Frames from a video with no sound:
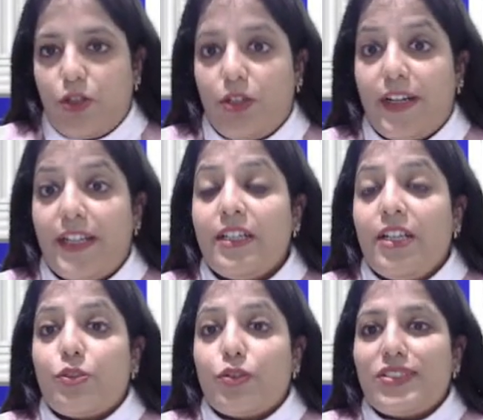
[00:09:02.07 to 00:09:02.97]
Alright,
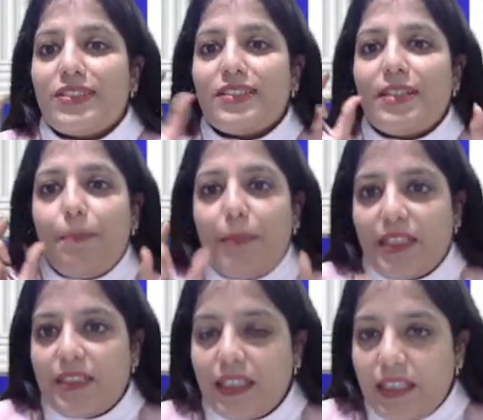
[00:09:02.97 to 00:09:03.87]
so this is the
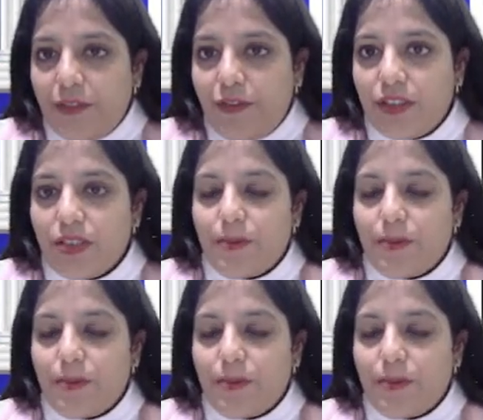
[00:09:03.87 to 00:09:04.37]
basic difference